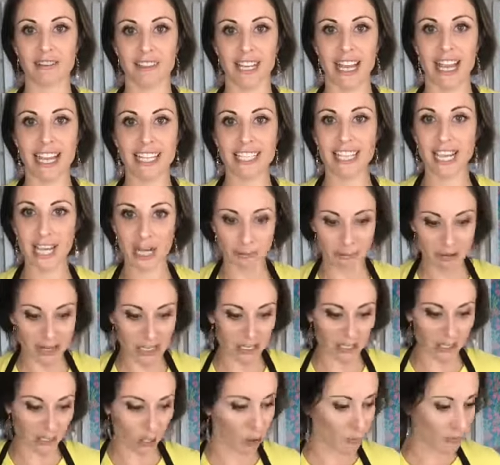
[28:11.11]
It's gonna be
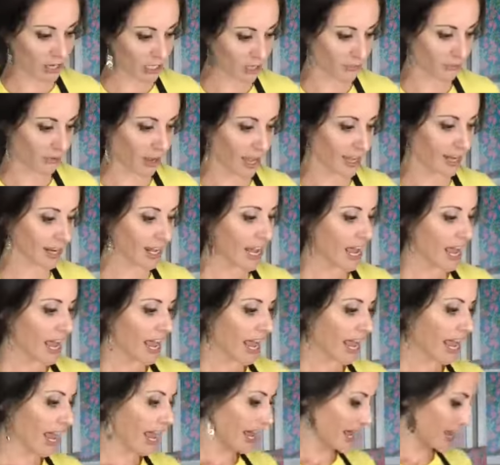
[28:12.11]
so much fun.
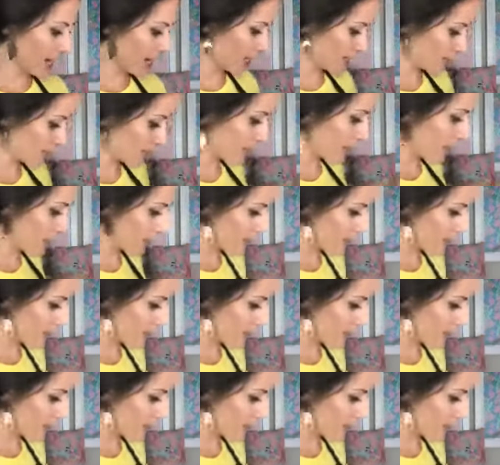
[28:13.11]
And